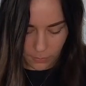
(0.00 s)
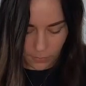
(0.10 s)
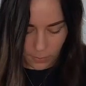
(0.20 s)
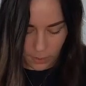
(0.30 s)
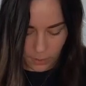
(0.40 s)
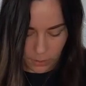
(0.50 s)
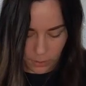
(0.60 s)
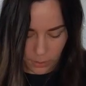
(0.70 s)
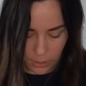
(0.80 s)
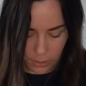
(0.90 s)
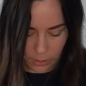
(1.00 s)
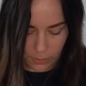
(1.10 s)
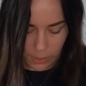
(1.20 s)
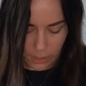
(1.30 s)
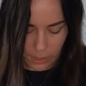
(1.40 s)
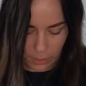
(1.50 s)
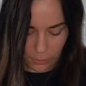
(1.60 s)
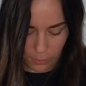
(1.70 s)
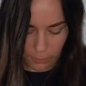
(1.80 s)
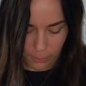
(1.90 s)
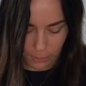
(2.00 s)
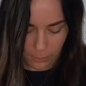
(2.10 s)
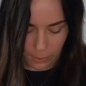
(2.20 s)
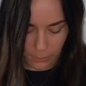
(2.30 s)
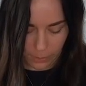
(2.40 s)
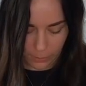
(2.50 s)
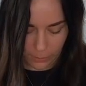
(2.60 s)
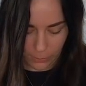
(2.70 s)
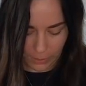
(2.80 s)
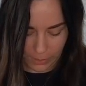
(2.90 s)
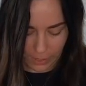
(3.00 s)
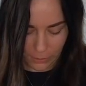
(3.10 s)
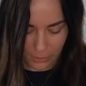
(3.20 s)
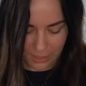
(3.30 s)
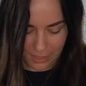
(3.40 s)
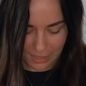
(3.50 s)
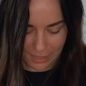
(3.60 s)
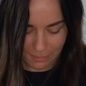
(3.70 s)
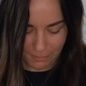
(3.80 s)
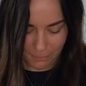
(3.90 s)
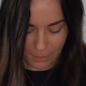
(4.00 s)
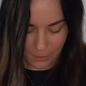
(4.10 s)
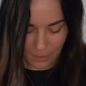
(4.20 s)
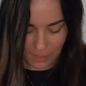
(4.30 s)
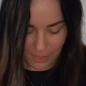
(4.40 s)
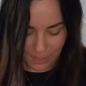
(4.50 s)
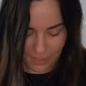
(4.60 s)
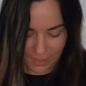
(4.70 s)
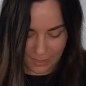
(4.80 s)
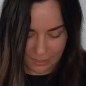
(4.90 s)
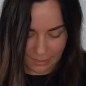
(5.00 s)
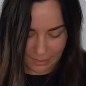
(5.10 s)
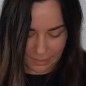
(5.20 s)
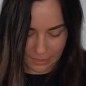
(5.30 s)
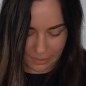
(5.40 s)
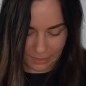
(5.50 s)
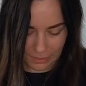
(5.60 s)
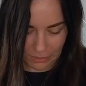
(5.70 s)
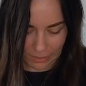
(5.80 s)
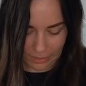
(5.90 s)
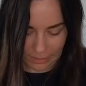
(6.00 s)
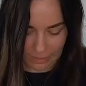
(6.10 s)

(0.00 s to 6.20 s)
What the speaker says: 120, 140. Well, that goes quick. 150. Okay.